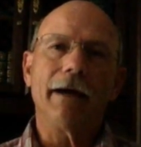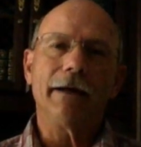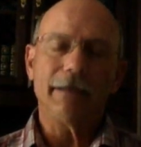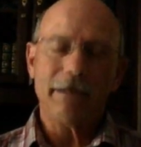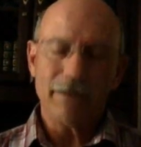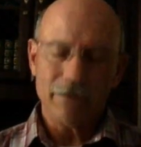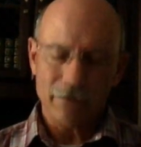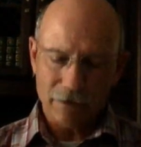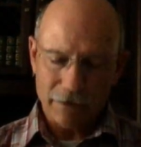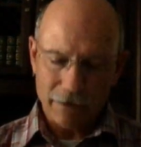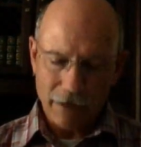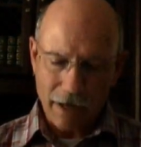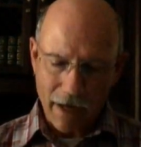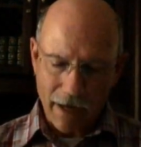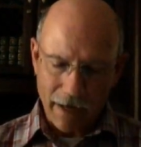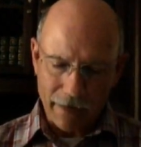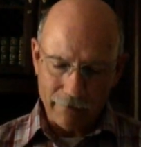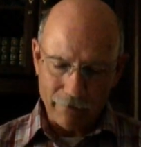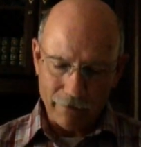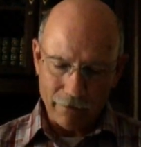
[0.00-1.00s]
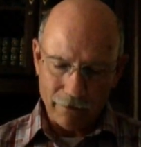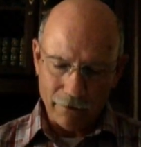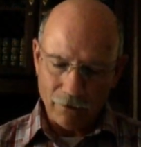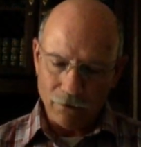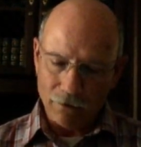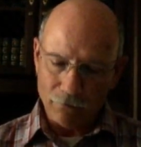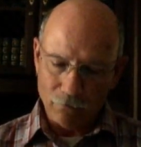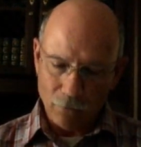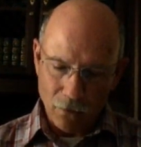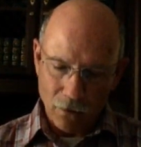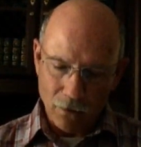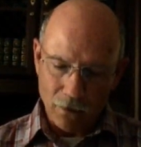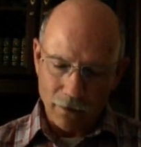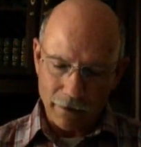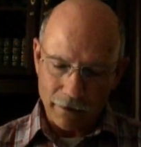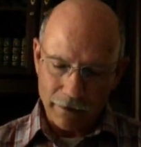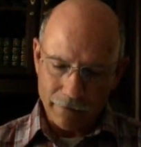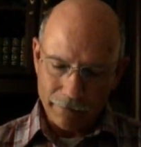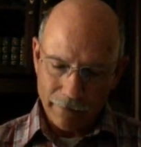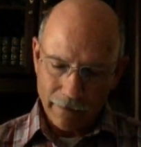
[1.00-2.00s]
each time or
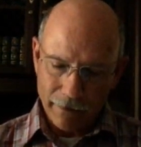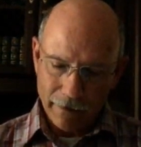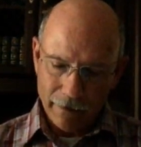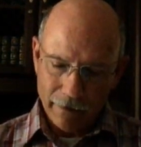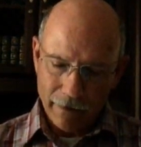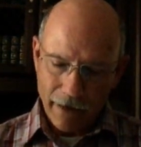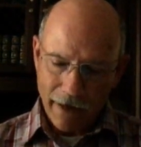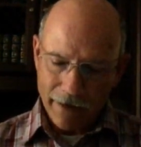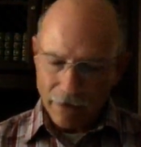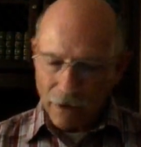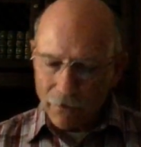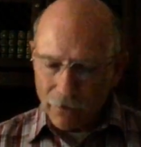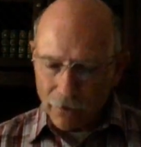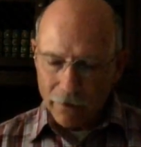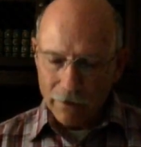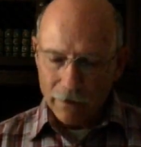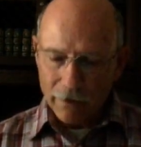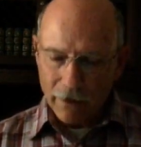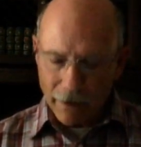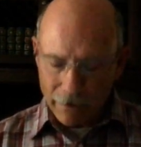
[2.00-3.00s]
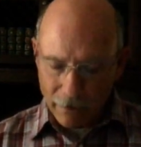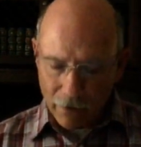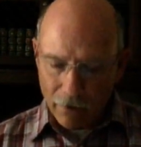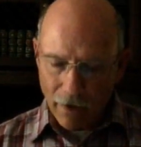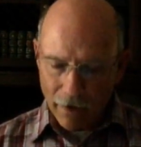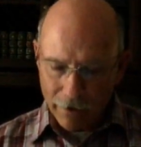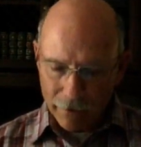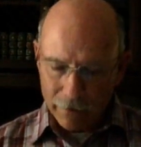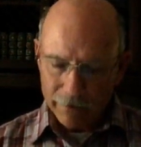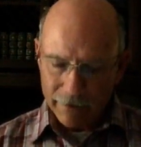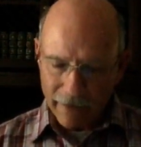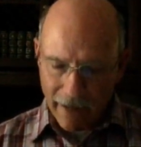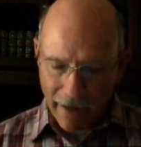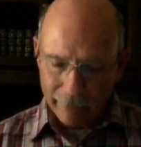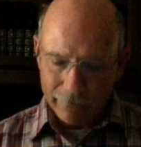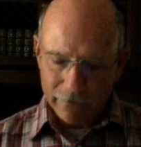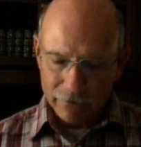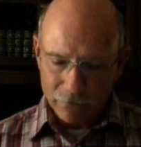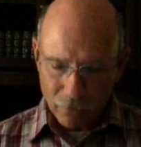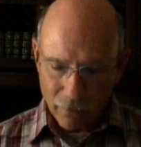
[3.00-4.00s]
more. I know others
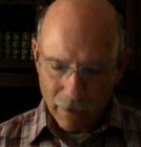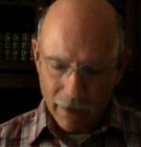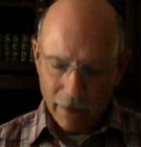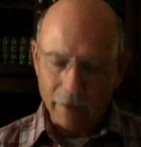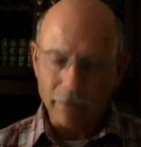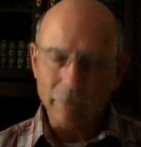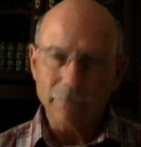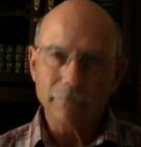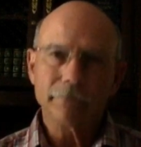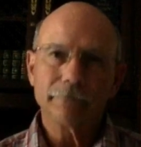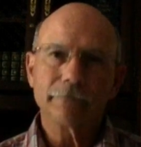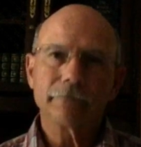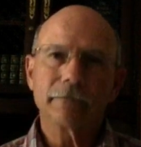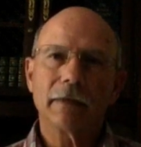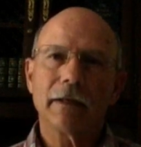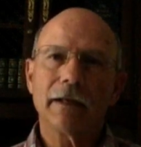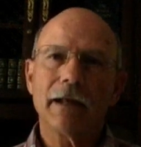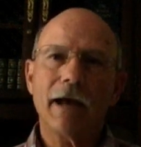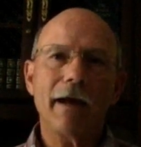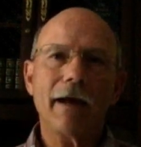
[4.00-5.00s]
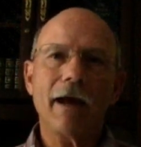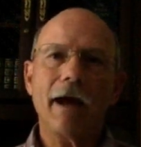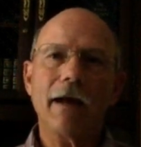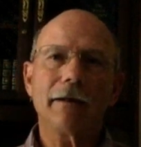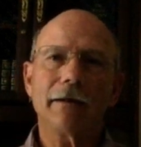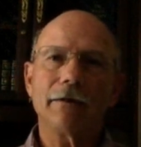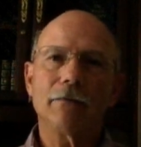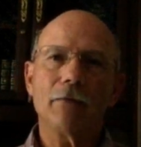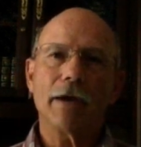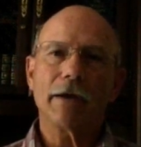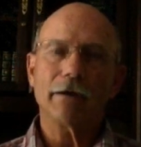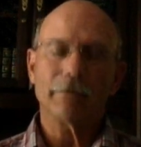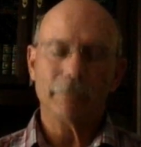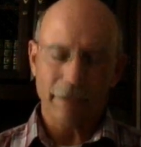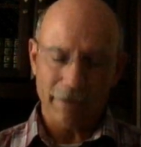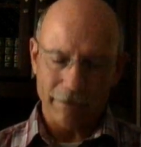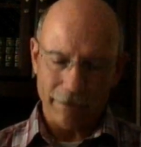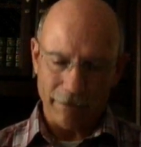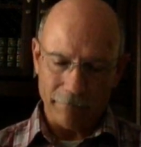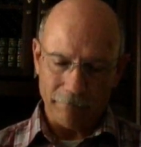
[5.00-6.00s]
have as well, and I highly
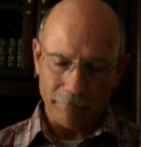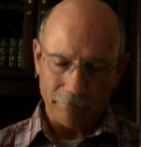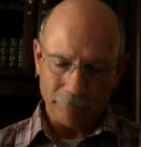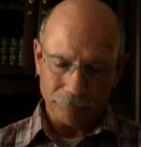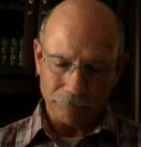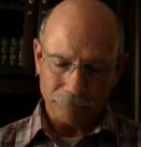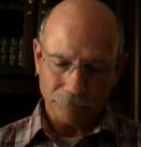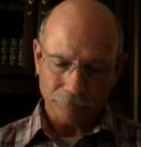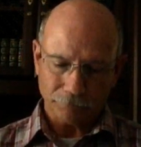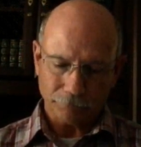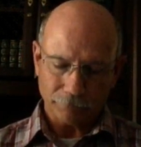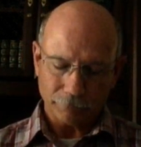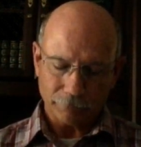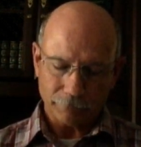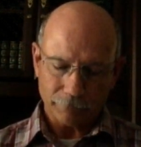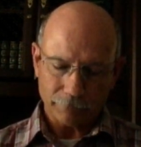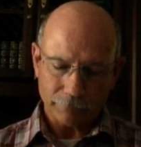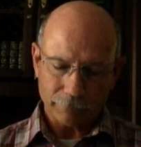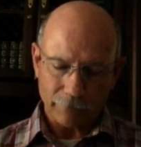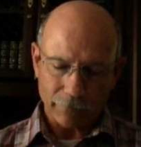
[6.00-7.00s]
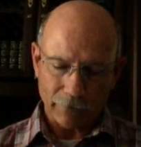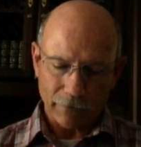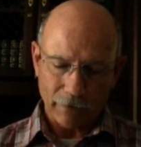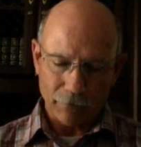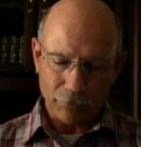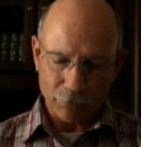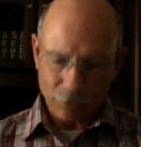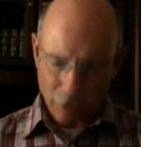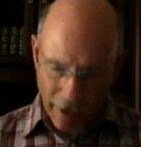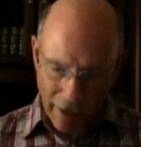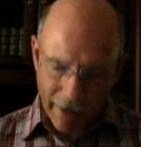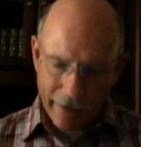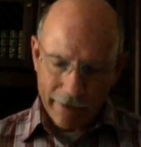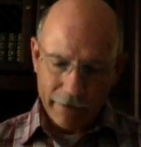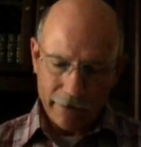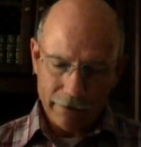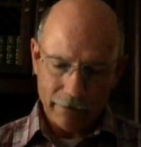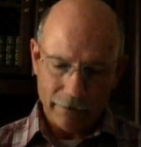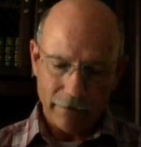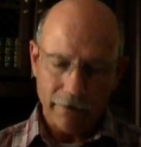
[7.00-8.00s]
recommend it.
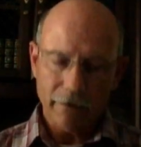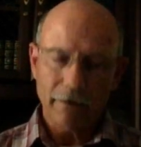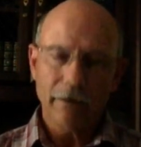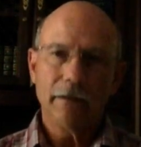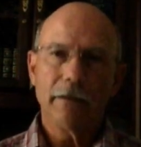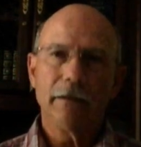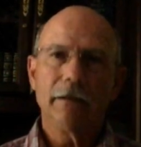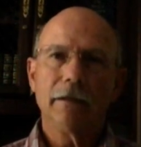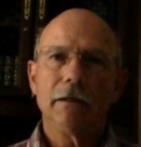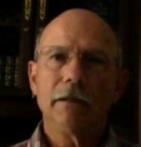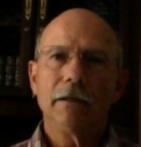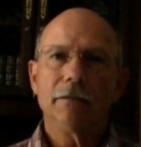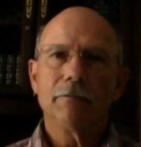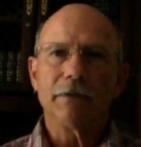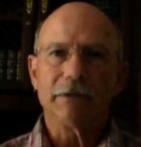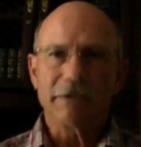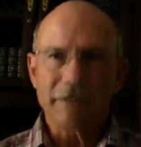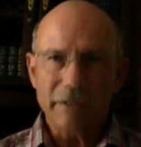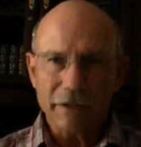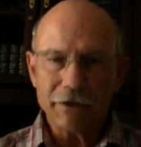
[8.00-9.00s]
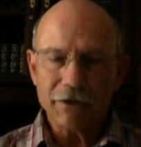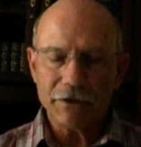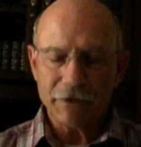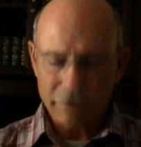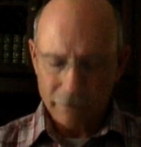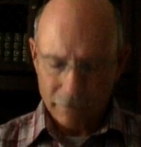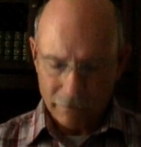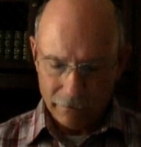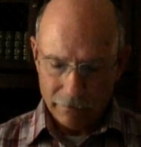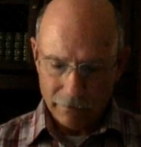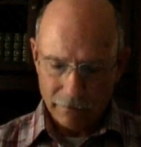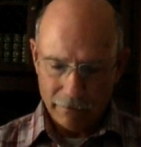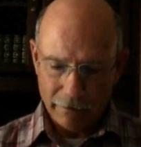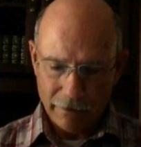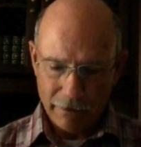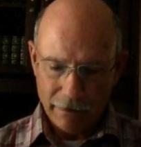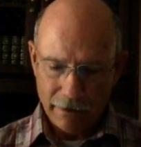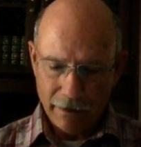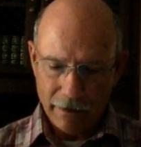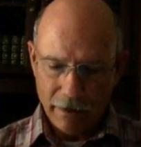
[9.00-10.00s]
Pray, petition,
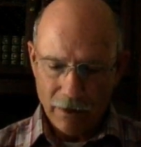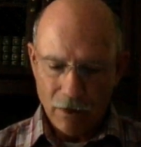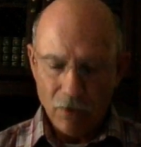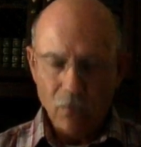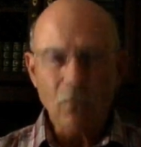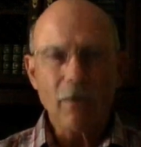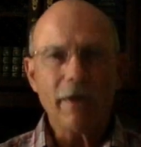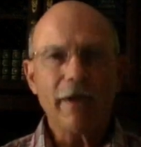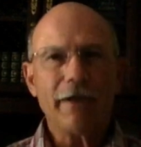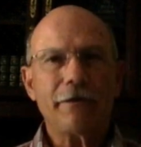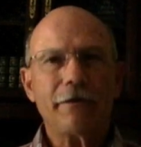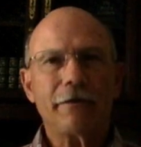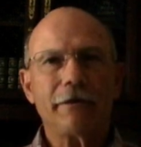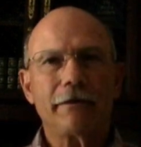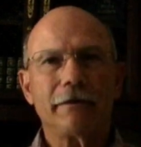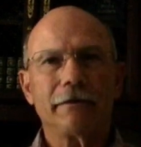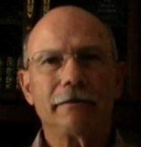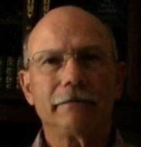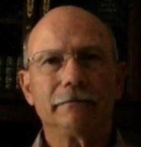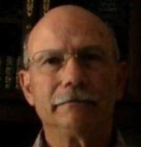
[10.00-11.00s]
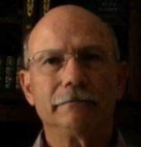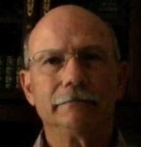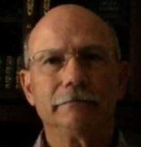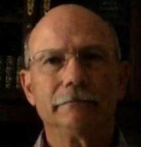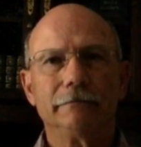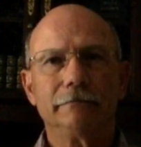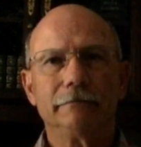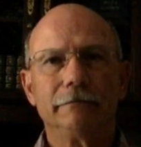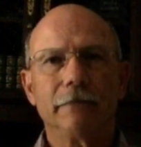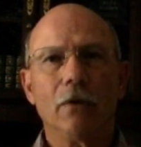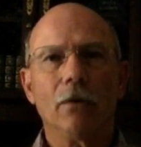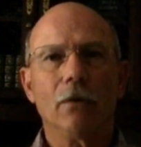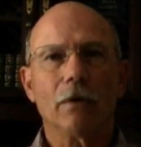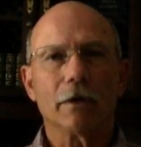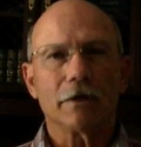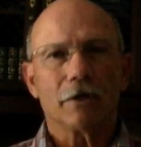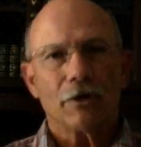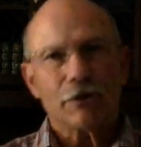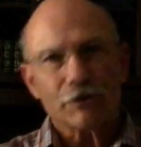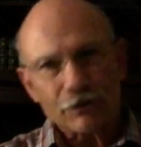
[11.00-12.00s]
with,
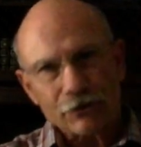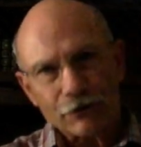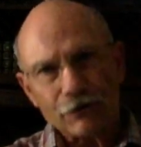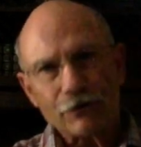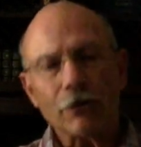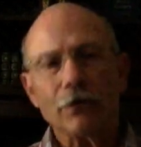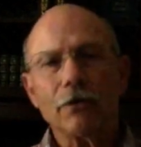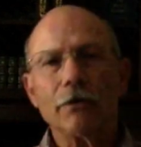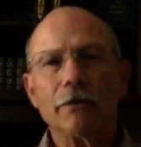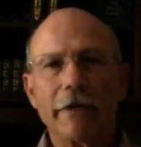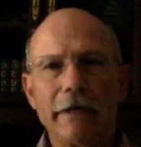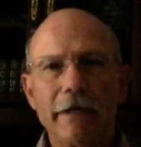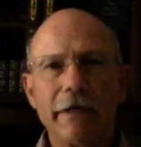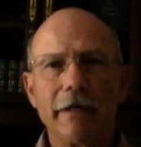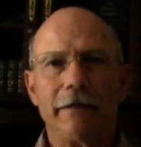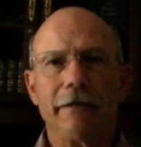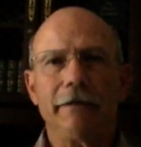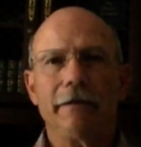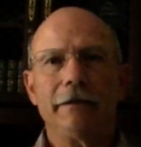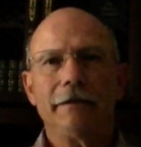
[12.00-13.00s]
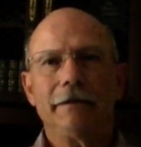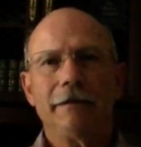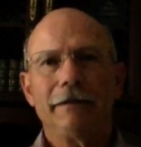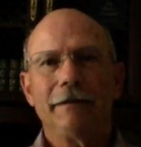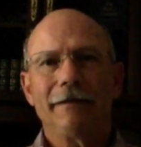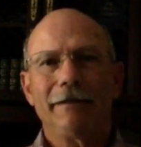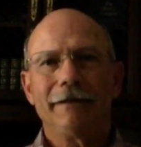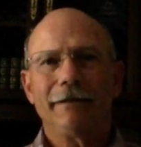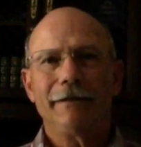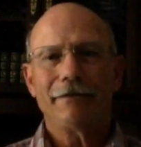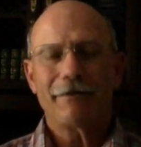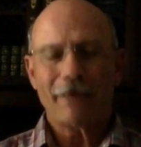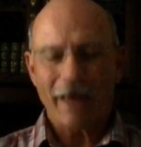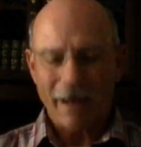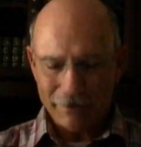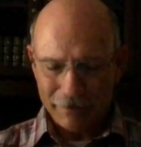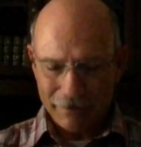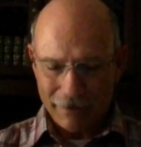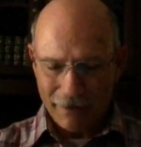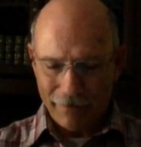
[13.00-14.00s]
or stir in
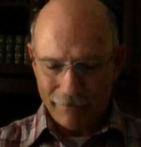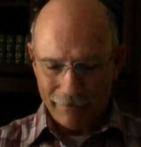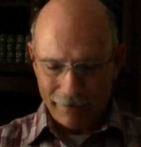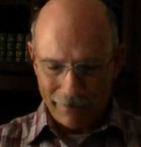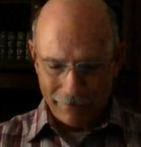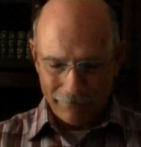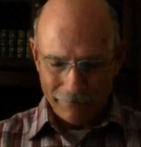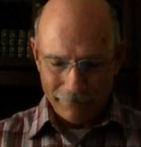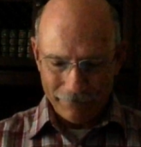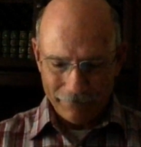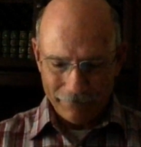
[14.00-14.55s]
thanksgiving.